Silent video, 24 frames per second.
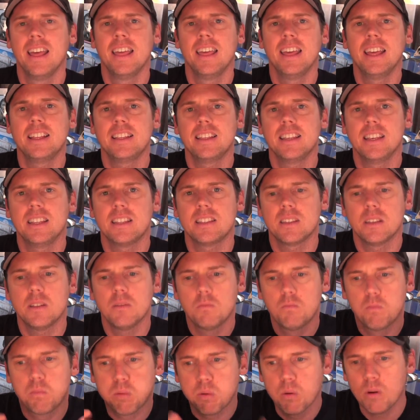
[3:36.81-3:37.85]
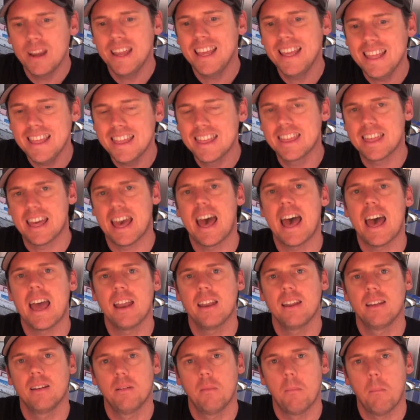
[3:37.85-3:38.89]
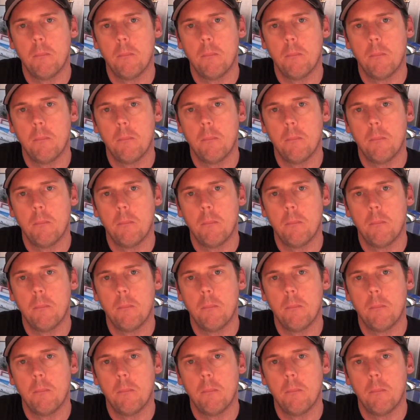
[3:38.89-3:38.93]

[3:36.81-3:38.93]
It's bring that